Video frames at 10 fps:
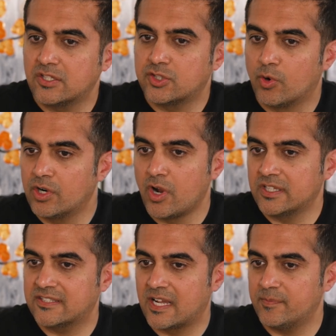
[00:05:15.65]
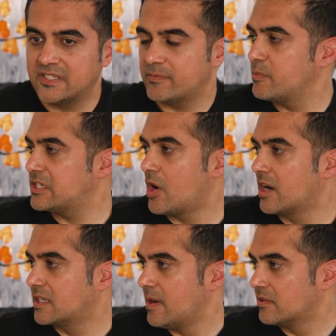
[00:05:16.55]
and Sword and all these companies, I mean, we
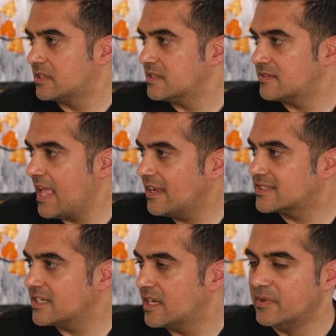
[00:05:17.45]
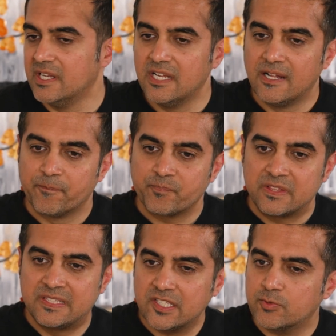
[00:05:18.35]
talked about this last time.
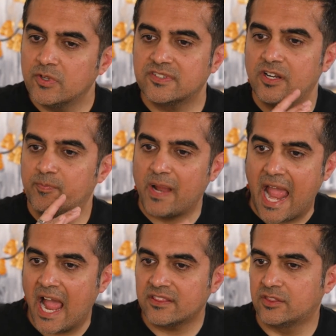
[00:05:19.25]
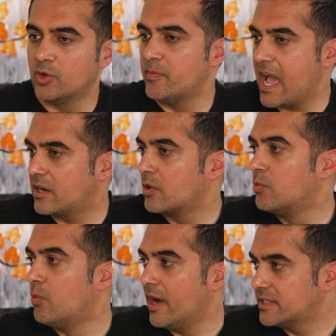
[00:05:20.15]
This was their path no matter
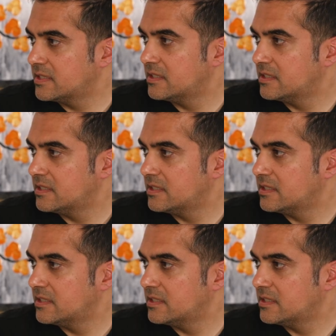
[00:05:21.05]
what.